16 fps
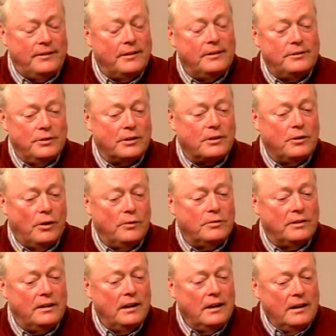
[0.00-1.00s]
and took over
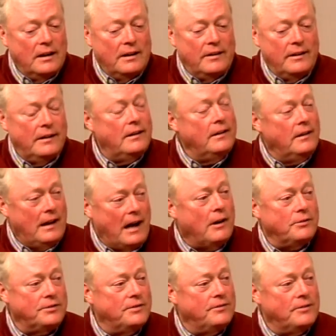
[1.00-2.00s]
the
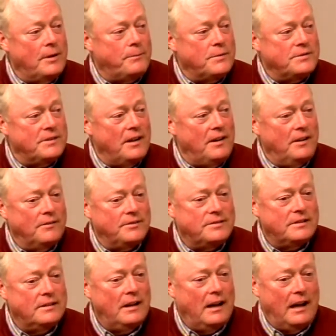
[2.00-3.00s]
House of Representatives.
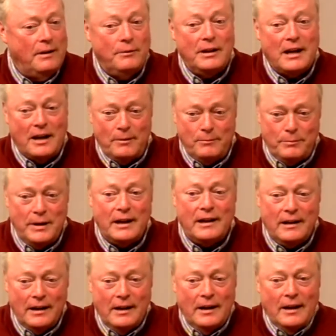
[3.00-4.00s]
And we got a big
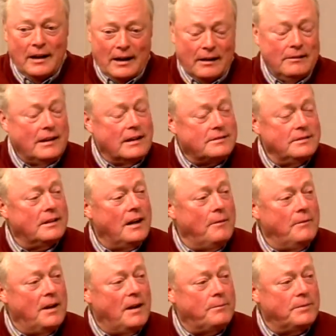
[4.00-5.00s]
election
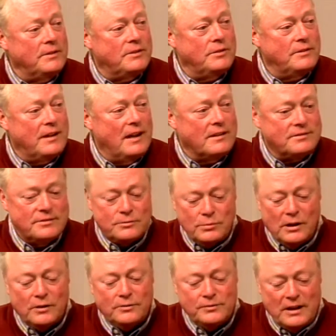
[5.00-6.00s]
coming up in
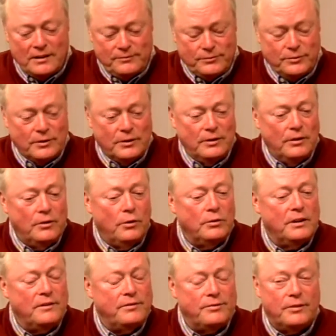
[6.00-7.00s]
2012, not for
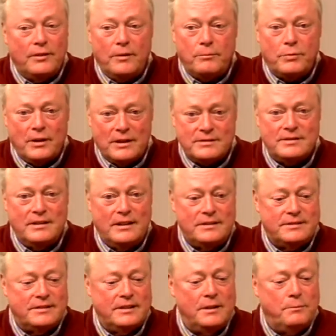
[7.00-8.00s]
only for the
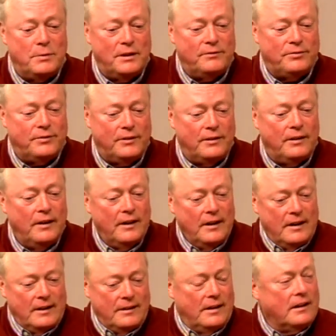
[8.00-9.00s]
presidency, but for
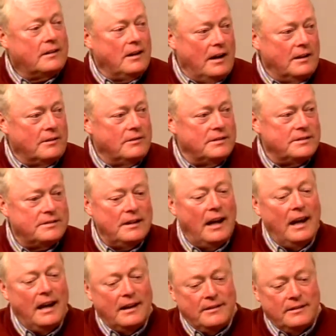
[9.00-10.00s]
uh, Congress
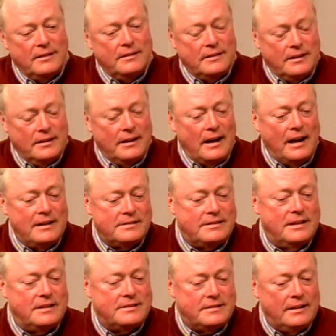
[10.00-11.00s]
and the United
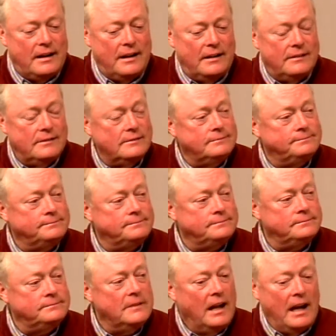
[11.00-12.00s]
States Senate.
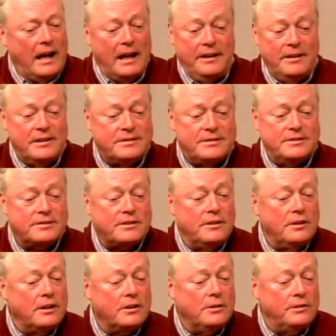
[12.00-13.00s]
Mm -hmm. And this is
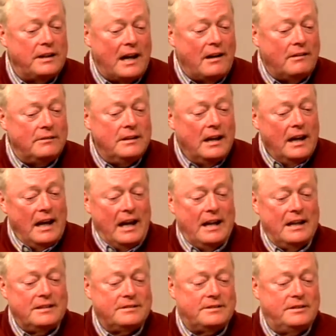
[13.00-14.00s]
going to go down
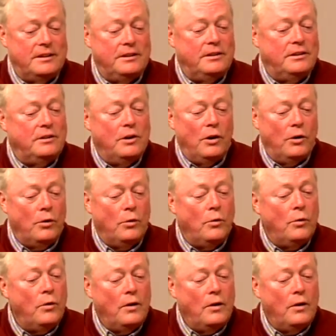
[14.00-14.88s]
as the no